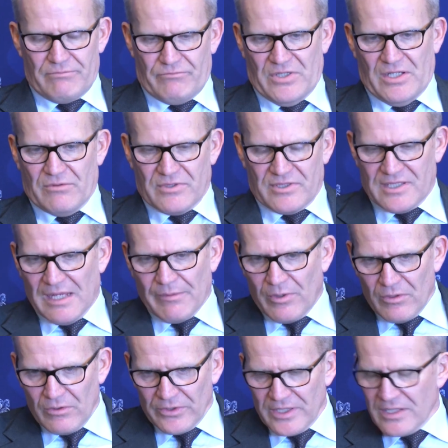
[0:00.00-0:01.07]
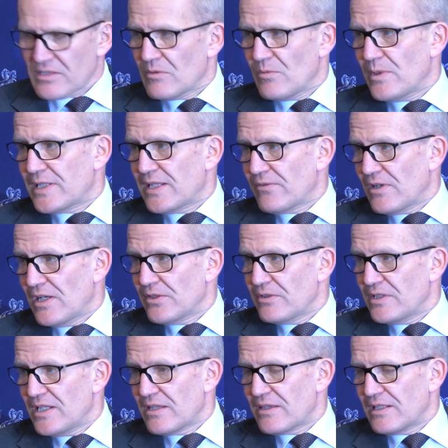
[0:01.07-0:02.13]
you know, sub holdings or whatever
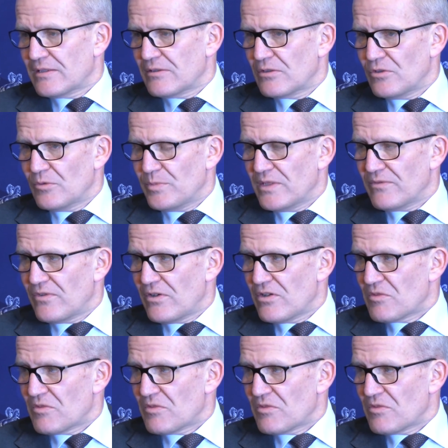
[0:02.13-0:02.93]
underneath that mm. could be very